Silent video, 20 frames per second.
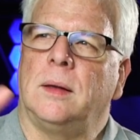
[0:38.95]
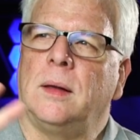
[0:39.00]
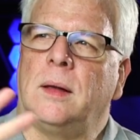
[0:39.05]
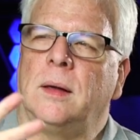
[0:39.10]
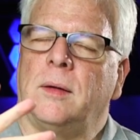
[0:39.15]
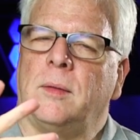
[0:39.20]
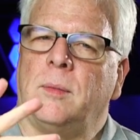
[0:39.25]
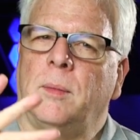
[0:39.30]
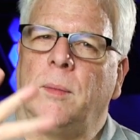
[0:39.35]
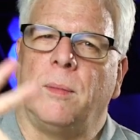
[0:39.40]

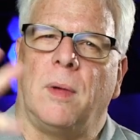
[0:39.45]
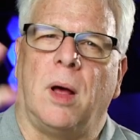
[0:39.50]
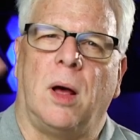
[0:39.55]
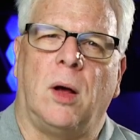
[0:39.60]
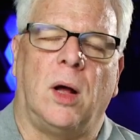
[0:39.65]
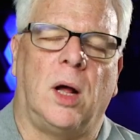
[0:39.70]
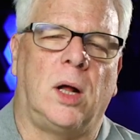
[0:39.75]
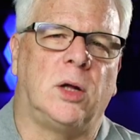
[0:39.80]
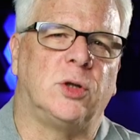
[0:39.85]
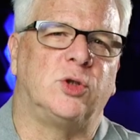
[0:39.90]
uh
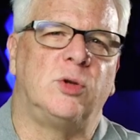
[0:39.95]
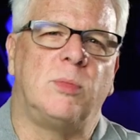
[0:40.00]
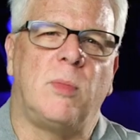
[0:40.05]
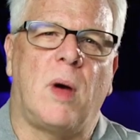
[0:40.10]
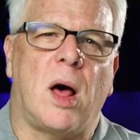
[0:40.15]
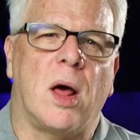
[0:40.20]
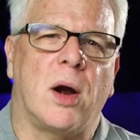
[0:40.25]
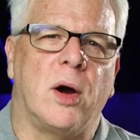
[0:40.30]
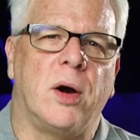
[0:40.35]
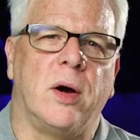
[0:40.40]
ultra
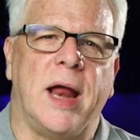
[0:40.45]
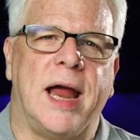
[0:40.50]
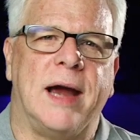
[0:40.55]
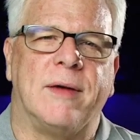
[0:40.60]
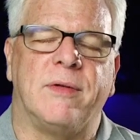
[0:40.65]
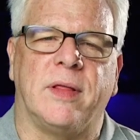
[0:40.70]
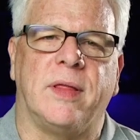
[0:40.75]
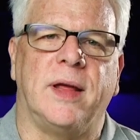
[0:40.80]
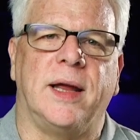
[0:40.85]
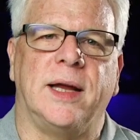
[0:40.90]
modern,
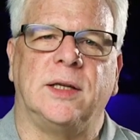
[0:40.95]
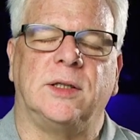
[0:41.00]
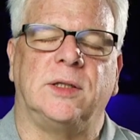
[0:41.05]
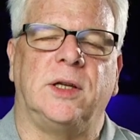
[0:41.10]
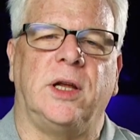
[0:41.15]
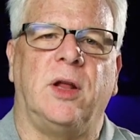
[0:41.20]
everything.